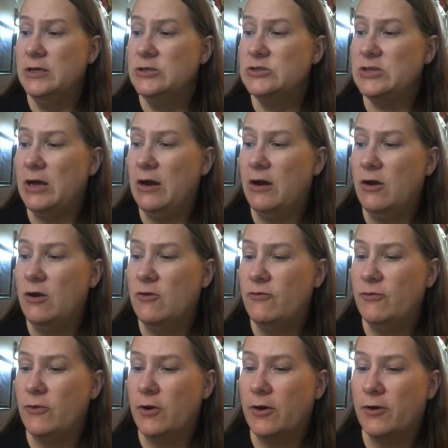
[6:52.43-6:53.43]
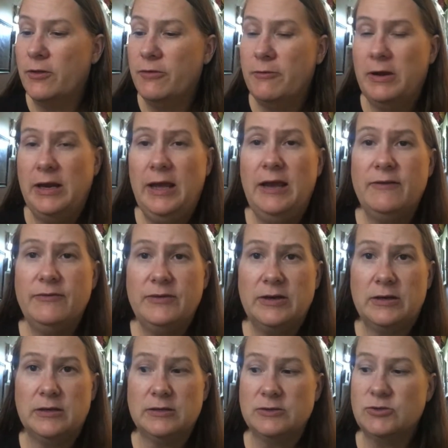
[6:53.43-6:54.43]
So for three and a half
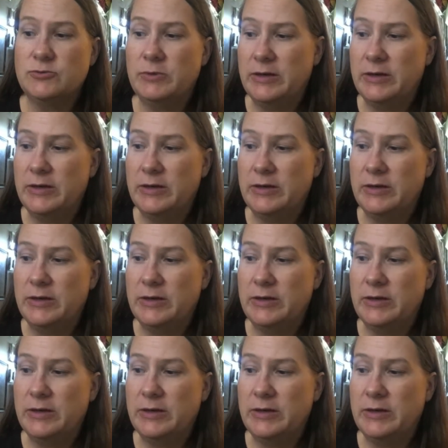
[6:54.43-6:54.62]
dollars,